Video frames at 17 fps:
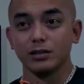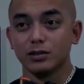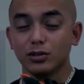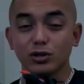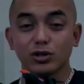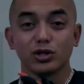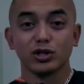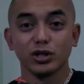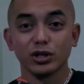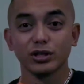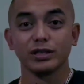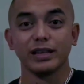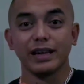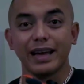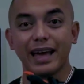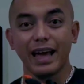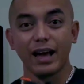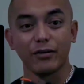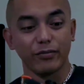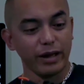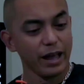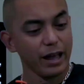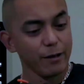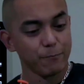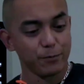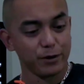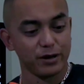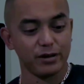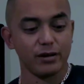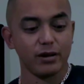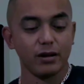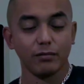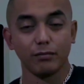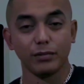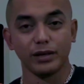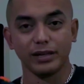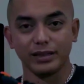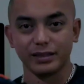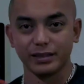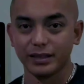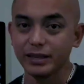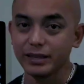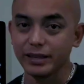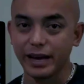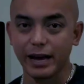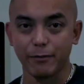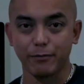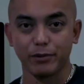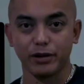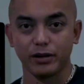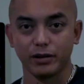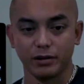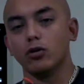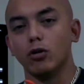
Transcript: to should have happened, but it did happen.